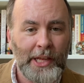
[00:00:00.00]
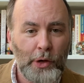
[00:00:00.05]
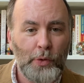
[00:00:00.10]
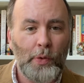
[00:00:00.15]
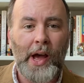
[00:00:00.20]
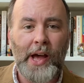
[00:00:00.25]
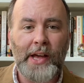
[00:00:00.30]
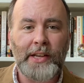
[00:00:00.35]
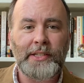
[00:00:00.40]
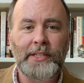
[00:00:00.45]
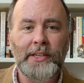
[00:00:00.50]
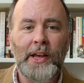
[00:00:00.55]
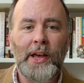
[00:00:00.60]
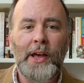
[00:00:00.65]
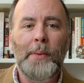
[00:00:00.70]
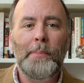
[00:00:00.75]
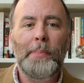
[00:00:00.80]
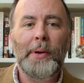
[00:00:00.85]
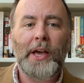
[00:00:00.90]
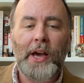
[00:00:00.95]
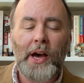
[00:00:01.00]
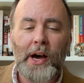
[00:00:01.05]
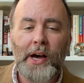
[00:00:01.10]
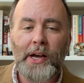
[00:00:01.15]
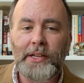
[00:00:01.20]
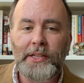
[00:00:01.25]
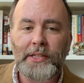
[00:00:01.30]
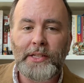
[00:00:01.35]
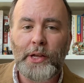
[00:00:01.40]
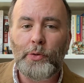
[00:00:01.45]
the US
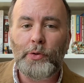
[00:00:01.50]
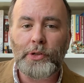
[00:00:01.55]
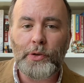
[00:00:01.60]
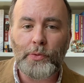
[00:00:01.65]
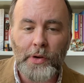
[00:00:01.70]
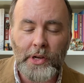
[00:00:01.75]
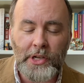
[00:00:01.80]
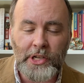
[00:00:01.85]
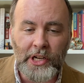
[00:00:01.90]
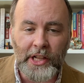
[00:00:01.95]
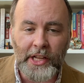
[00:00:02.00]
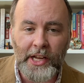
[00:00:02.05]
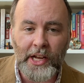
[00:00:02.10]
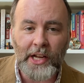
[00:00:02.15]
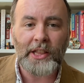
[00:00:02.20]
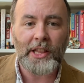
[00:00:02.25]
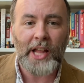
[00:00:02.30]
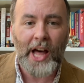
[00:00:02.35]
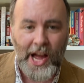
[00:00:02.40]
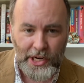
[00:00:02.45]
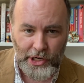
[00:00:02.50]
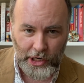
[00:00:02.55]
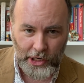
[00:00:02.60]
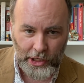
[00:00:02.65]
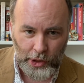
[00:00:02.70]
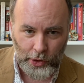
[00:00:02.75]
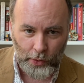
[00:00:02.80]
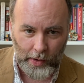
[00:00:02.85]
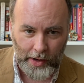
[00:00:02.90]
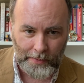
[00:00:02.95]
because there was originally a
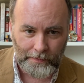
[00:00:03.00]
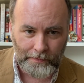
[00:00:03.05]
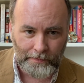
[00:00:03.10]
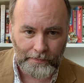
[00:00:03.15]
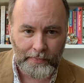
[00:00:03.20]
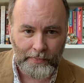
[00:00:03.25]
logic to it.